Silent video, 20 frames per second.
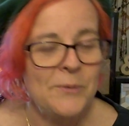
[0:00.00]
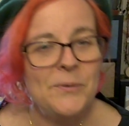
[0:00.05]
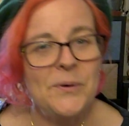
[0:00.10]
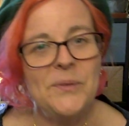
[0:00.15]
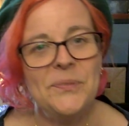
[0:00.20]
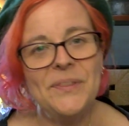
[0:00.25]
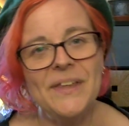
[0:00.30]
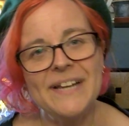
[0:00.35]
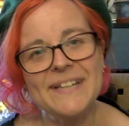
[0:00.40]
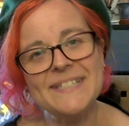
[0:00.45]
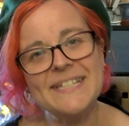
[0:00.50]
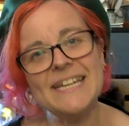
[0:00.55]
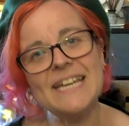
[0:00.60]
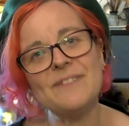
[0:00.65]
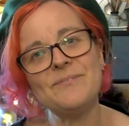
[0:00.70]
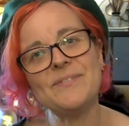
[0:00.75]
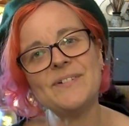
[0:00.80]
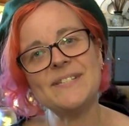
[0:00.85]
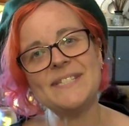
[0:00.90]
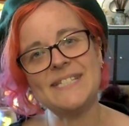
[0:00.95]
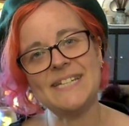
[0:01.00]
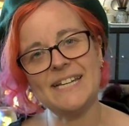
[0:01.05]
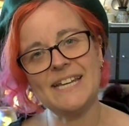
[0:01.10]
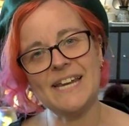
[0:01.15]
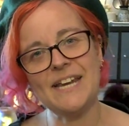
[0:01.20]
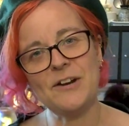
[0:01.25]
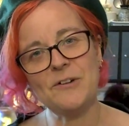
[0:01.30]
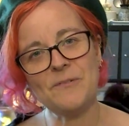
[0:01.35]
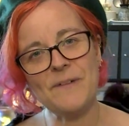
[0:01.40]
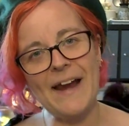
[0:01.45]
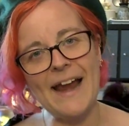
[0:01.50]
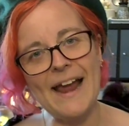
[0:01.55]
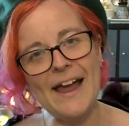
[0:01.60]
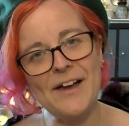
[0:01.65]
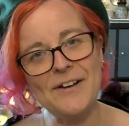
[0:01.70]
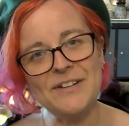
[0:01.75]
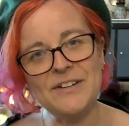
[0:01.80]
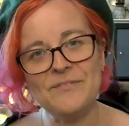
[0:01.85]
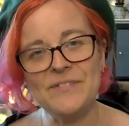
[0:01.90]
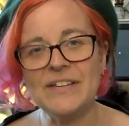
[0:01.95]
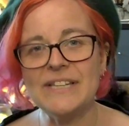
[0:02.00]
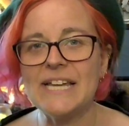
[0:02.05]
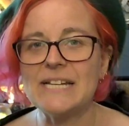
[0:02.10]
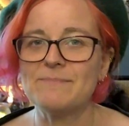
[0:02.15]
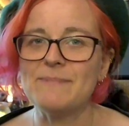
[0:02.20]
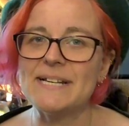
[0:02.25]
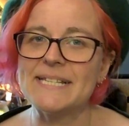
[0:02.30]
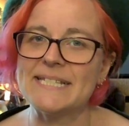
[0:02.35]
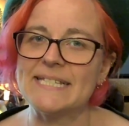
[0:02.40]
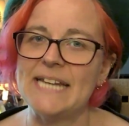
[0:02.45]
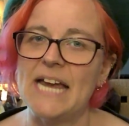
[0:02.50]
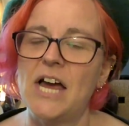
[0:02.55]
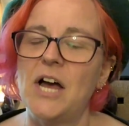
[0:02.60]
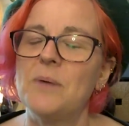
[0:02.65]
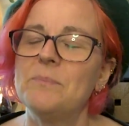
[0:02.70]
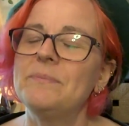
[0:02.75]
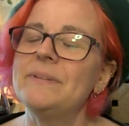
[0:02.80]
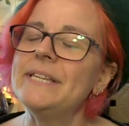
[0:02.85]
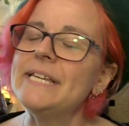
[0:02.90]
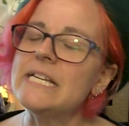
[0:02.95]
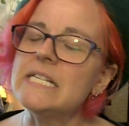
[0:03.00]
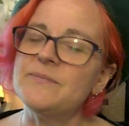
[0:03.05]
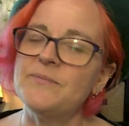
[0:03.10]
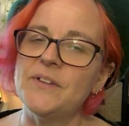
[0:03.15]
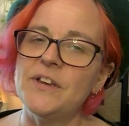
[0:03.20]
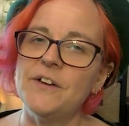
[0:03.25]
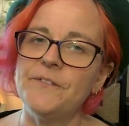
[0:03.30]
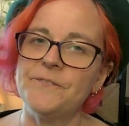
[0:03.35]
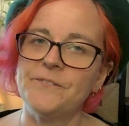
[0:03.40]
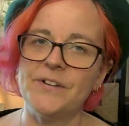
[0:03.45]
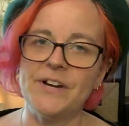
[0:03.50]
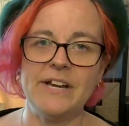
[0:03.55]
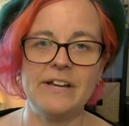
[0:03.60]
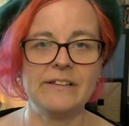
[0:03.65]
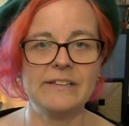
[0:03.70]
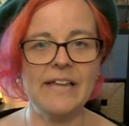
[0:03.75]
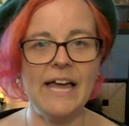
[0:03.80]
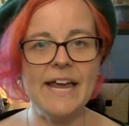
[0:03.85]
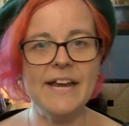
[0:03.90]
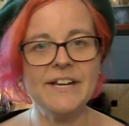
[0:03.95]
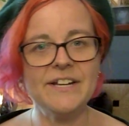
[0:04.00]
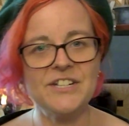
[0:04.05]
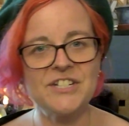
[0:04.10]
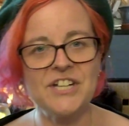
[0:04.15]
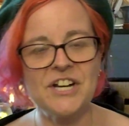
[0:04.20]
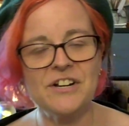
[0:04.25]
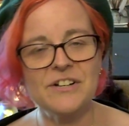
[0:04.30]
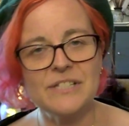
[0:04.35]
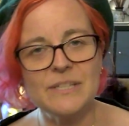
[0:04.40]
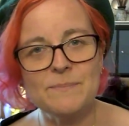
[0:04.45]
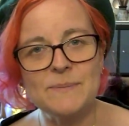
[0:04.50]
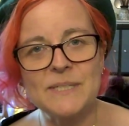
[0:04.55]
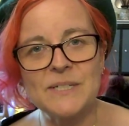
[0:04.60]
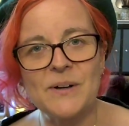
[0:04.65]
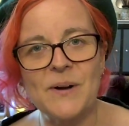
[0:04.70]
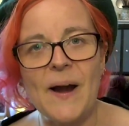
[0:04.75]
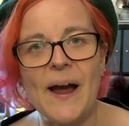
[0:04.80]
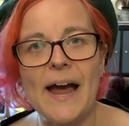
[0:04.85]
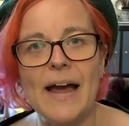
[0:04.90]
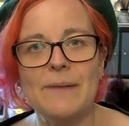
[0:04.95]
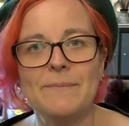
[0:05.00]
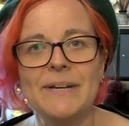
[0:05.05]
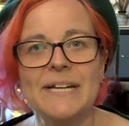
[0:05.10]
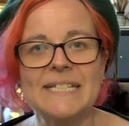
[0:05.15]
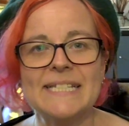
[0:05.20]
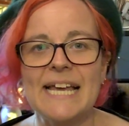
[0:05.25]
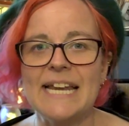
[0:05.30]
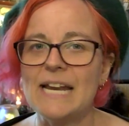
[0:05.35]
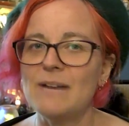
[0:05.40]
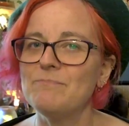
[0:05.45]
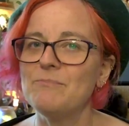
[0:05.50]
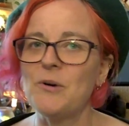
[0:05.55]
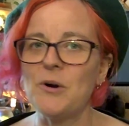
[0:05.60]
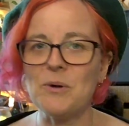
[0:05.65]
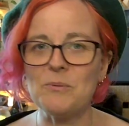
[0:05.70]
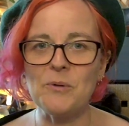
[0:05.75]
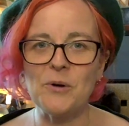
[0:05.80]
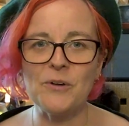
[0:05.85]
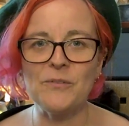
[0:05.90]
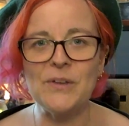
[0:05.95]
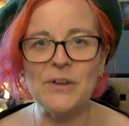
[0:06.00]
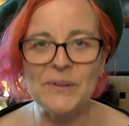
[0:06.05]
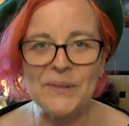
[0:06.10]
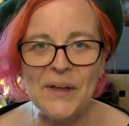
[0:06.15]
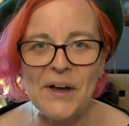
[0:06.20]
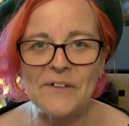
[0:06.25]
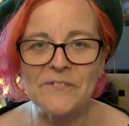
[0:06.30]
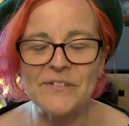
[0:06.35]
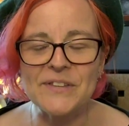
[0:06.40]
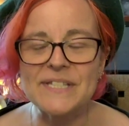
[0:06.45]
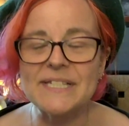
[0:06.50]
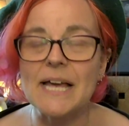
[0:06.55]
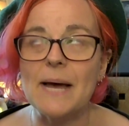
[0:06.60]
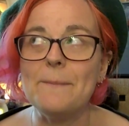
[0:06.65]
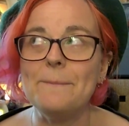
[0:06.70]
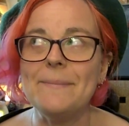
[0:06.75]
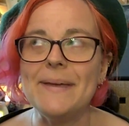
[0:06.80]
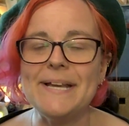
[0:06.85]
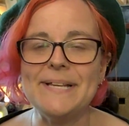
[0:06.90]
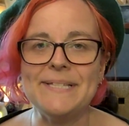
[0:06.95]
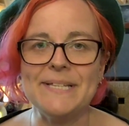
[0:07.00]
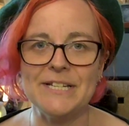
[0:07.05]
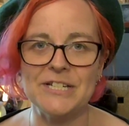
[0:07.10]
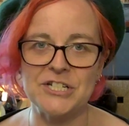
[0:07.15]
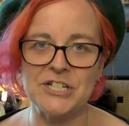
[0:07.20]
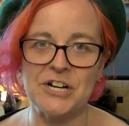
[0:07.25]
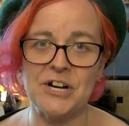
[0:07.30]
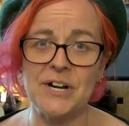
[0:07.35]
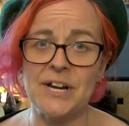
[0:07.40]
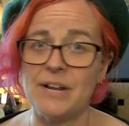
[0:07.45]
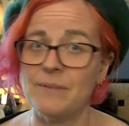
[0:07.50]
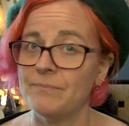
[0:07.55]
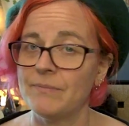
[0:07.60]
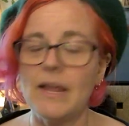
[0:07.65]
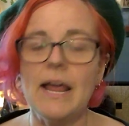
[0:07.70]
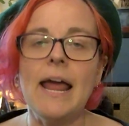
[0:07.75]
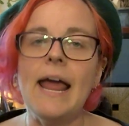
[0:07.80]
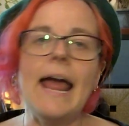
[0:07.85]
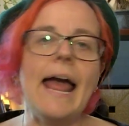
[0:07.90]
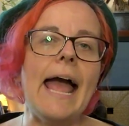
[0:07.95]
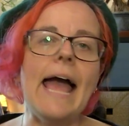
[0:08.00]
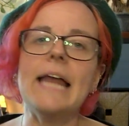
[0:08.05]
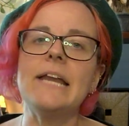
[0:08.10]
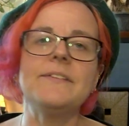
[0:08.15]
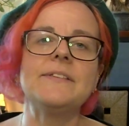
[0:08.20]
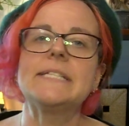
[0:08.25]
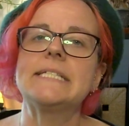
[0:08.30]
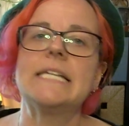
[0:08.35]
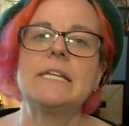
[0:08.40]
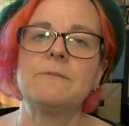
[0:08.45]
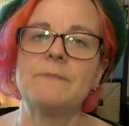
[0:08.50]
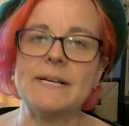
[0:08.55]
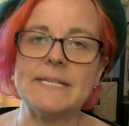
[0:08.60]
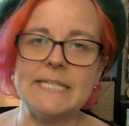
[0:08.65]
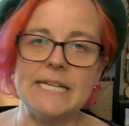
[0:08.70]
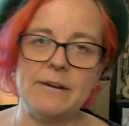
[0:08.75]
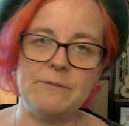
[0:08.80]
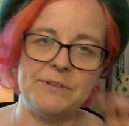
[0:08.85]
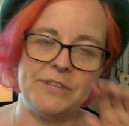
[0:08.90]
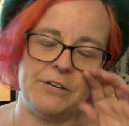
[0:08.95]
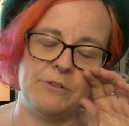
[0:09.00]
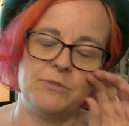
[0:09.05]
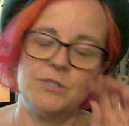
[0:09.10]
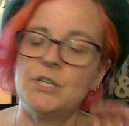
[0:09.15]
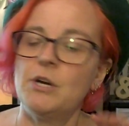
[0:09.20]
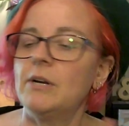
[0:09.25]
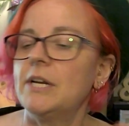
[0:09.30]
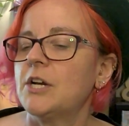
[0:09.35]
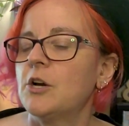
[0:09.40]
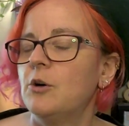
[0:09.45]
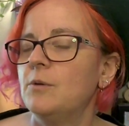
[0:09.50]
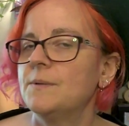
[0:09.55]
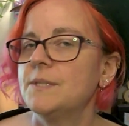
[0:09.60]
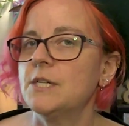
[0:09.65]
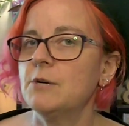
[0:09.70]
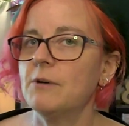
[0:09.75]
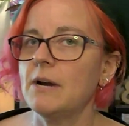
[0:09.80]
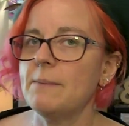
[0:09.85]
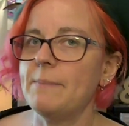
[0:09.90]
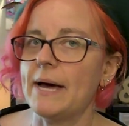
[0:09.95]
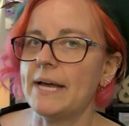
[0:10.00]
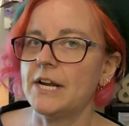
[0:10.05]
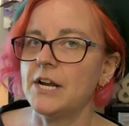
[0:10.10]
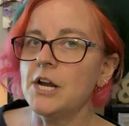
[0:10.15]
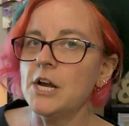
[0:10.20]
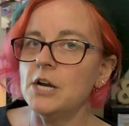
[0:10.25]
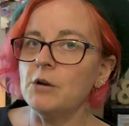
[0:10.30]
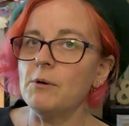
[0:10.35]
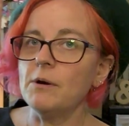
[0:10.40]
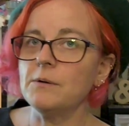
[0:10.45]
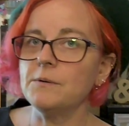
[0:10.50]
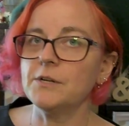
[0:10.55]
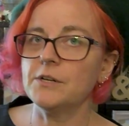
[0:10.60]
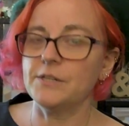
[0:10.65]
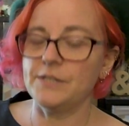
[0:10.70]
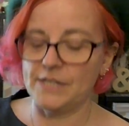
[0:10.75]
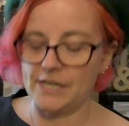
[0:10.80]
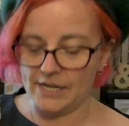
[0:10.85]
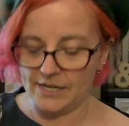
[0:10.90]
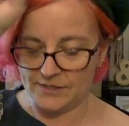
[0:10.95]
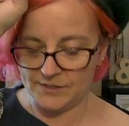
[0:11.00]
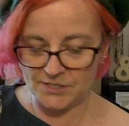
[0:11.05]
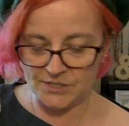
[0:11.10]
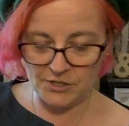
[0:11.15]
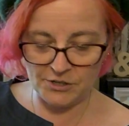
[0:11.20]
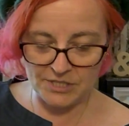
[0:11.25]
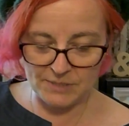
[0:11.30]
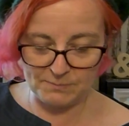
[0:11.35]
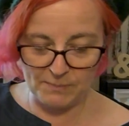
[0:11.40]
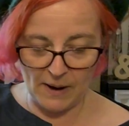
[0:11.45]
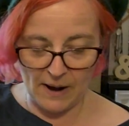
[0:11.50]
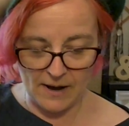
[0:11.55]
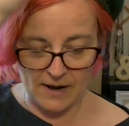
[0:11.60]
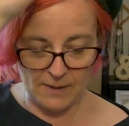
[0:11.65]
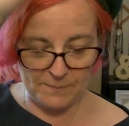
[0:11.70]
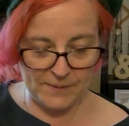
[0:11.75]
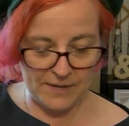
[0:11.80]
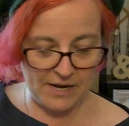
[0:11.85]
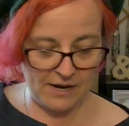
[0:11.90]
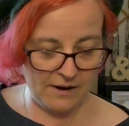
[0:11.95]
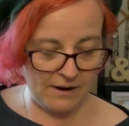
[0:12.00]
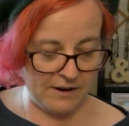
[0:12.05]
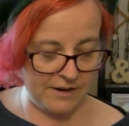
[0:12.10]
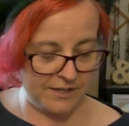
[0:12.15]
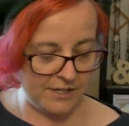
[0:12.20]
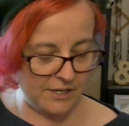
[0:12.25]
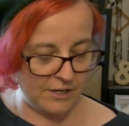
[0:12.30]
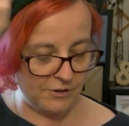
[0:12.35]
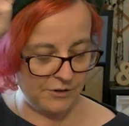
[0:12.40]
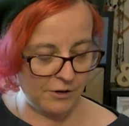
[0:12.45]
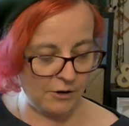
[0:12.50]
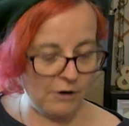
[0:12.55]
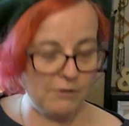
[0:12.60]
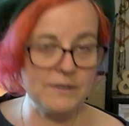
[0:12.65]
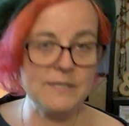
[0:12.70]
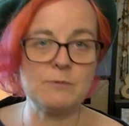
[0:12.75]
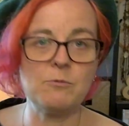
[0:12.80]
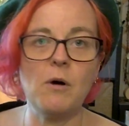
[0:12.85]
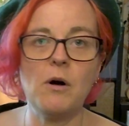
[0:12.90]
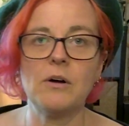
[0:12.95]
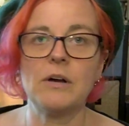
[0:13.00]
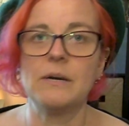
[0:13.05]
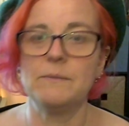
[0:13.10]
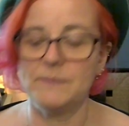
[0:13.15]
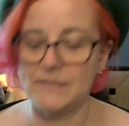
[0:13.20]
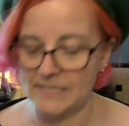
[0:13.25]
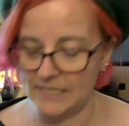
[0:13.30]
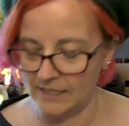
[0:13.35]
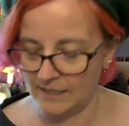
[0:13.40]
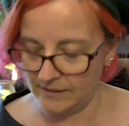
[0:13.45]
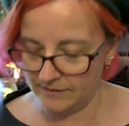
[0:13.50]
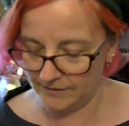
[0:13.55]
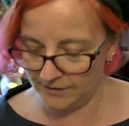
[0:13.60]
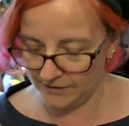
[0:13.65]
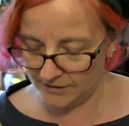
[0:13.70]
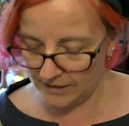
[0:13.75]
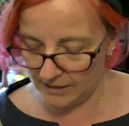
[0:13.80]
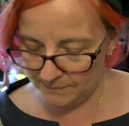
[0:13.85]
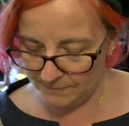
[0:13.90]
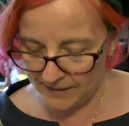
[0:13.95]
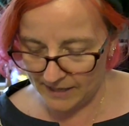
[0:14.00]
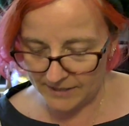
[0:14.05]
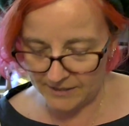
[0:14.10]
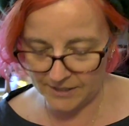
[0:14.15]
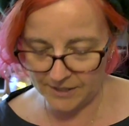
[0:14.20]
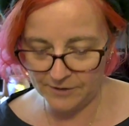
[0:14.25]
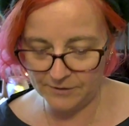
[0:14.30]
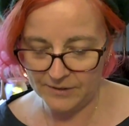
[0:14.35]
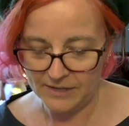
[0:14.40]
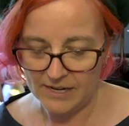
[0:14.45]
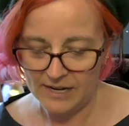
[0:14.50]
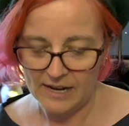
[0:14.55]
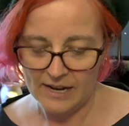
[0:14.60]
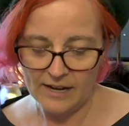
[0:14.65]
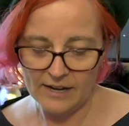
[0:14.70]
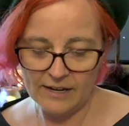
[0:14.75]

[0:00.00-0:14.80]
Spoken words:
Well, thanks again for sticking around. If you like my style, please feel free to like, share, and subscribe. And excited to have more and more of you along for this amazing journey. And if this didn't resonate with you, totally cool. Don't worry about it. You're welcome to go to the search bar up here. And, you know, you're always welcome to look up, I don't know,